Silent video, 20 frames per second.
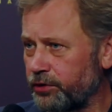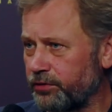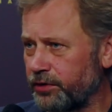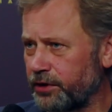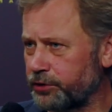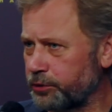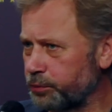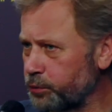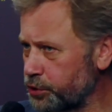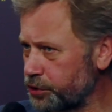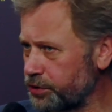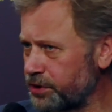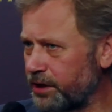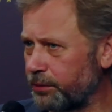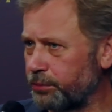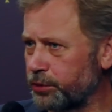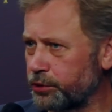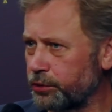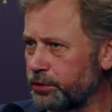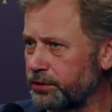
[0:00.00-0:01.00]
be it
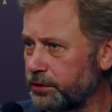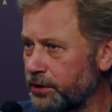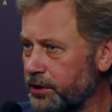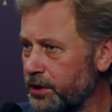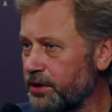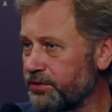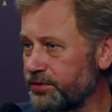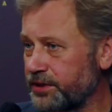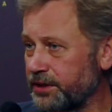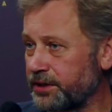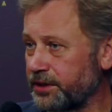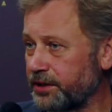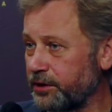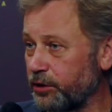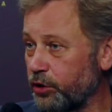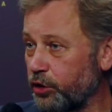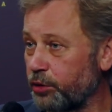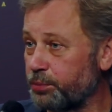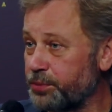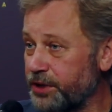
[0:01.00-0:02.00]
volunteer
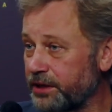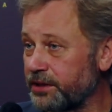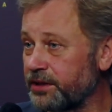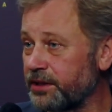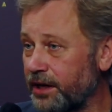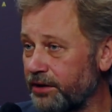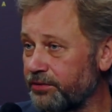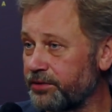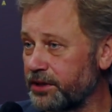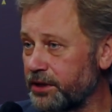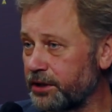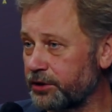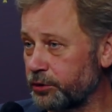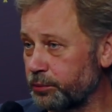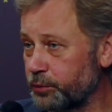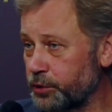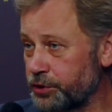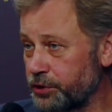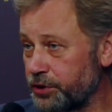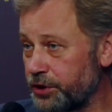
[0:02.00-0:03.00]
assistance
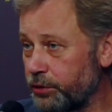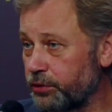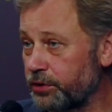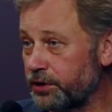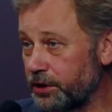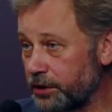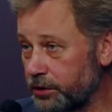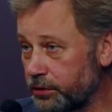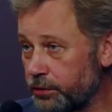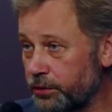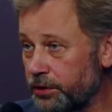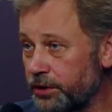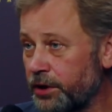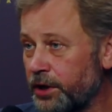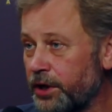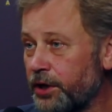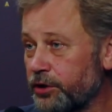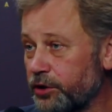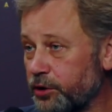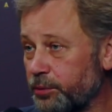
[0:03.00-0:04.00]
or
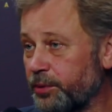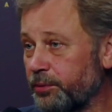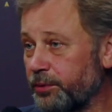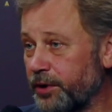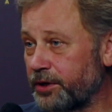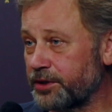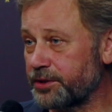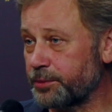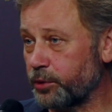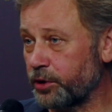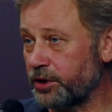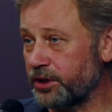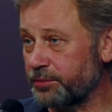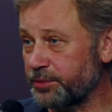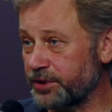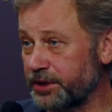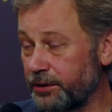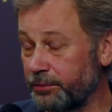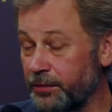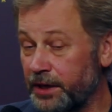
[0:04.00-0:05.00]
foundation
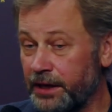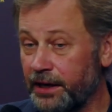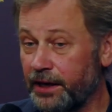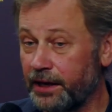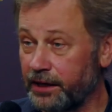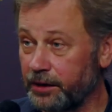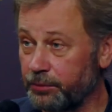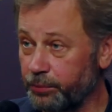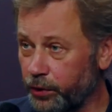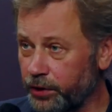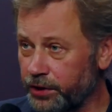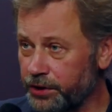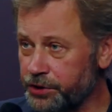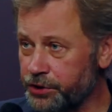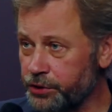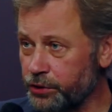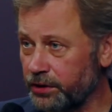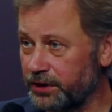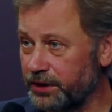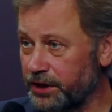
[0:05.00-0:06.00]
assistance. I would like to
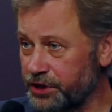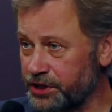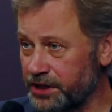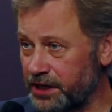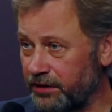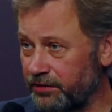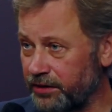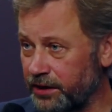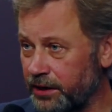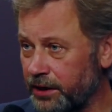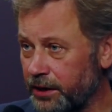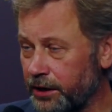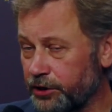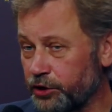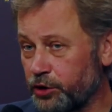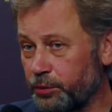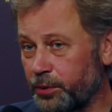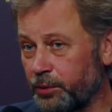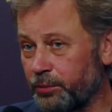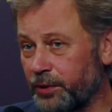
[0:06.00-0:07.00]
unite them here because
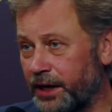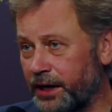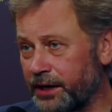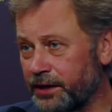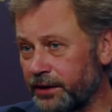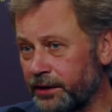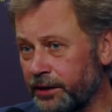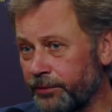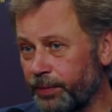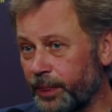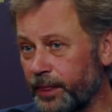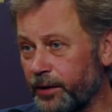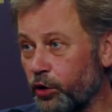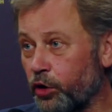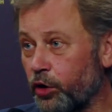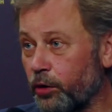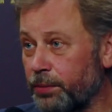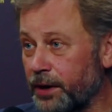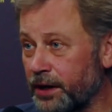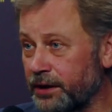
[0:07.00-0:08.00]
both are helping
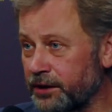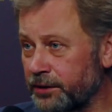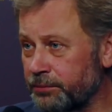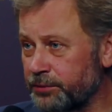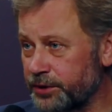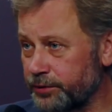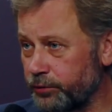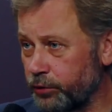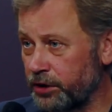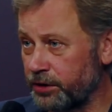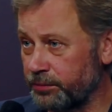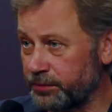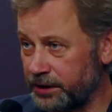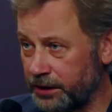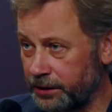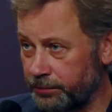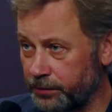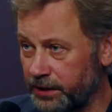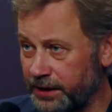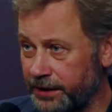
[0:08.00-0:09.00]
the armed
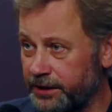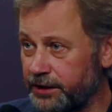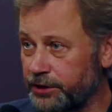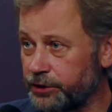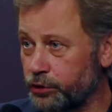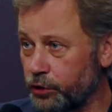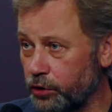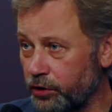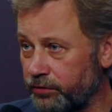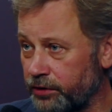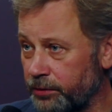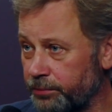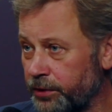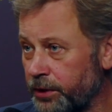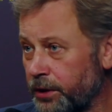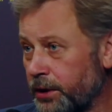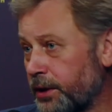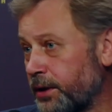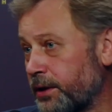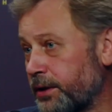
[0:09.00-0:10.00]
forces. But the
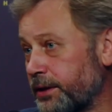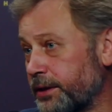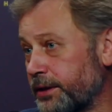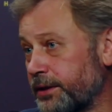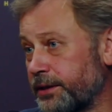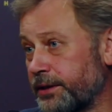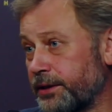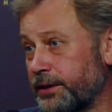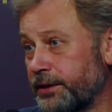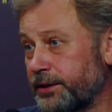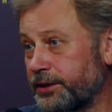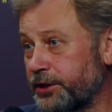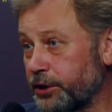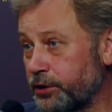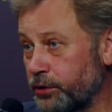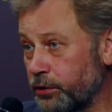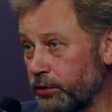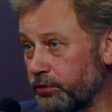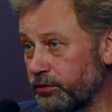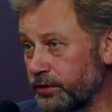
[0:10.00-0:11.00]
government is just
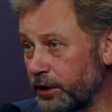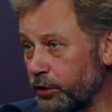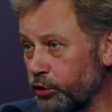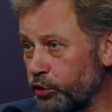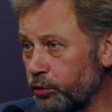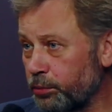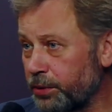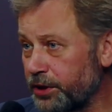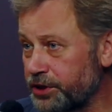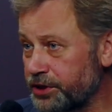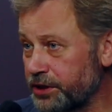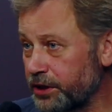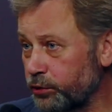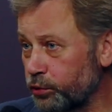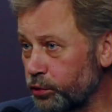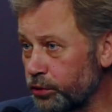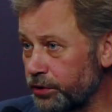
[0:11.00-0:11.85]
helping the